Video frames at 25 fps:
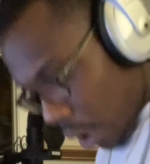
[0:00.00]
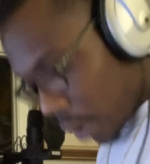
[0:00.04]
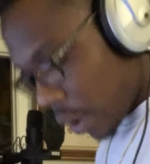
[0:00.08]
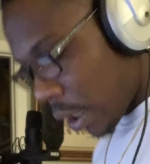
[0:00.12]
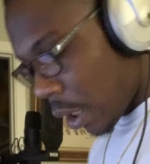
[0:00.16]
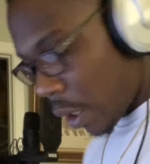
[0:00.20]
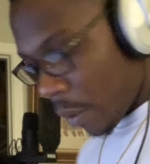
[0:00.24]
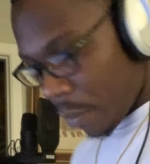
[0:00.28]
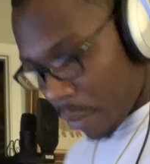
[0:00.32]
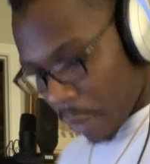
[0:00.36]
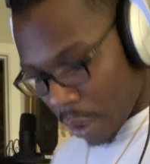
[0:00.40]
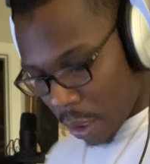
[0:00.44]

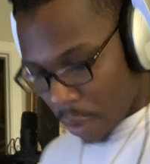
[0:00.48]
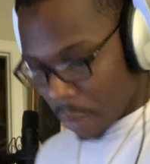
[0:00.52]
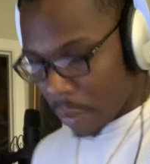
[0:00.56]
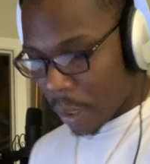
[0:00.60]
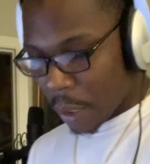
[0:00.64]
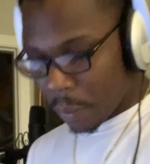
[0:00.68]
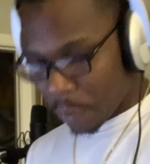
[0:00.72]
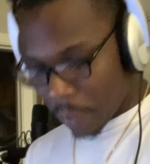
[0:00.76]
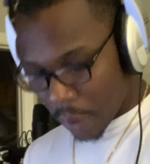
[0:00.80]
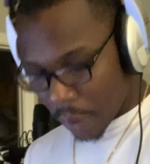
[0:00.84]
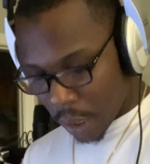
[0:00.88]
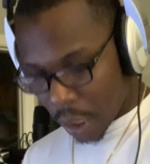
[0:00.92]
when I put on
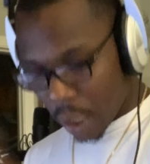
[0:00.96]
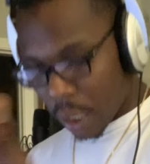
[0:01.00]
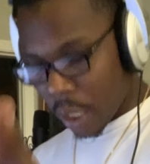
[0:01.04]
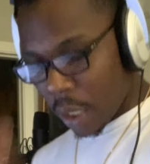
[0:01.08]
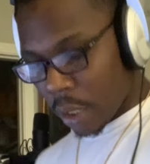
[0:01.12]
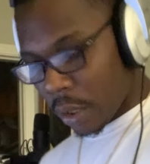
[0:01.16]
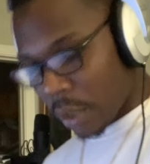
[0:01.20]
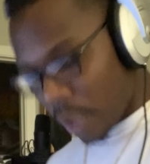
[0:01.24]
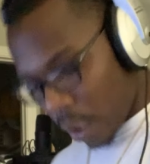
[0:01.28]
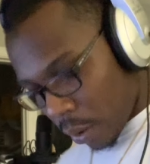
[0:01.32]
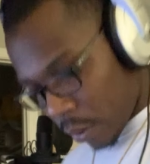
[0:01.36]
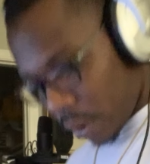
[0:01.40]
my
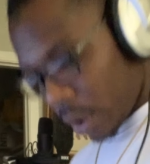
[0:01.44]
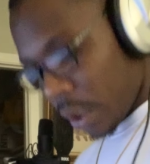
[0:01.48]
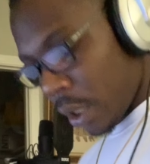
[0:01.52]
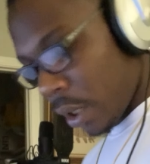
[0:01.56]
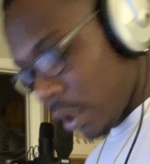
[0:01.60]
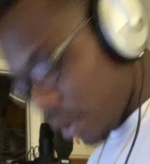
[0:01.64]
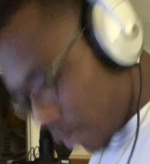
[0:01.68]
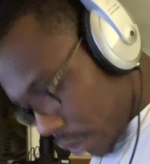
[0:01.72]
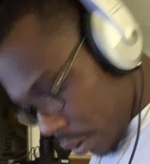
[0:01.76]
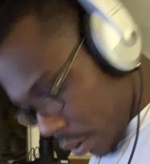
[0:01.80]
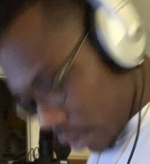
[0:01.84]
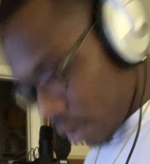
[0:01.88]
doses.
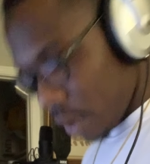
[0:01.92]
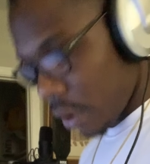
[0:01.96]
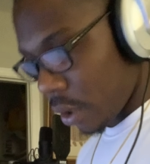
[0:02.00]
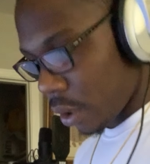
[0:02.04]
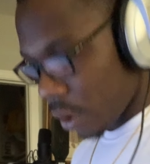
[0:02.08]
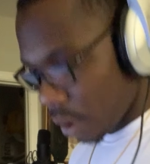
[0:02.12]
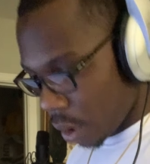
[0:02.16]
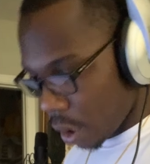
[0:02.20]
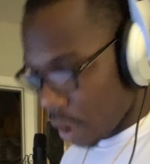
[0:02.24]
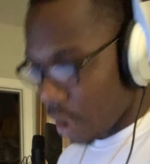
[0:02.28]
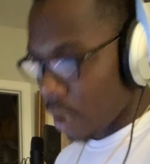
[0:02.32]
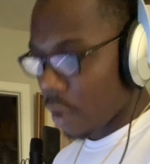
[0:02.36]

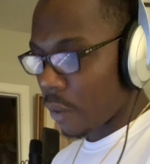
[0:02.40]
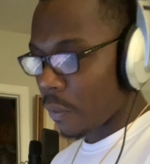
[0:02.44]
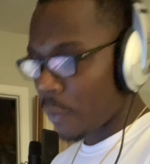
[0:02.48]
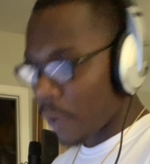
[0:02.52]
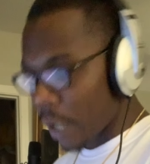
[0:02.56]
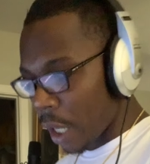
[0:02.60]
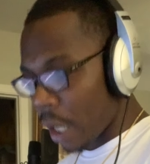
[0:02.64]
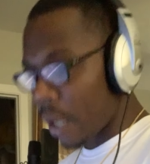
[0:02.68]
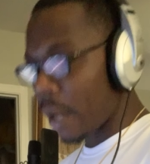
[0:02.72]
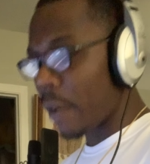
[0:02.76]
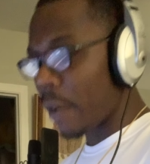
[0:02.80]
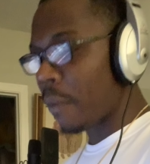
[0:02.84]
Yeah,
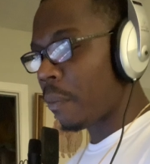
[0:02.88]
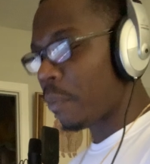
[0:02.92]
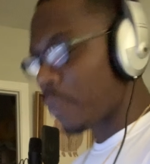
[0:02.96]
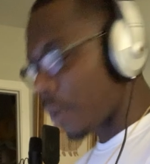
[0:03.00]
fuck all that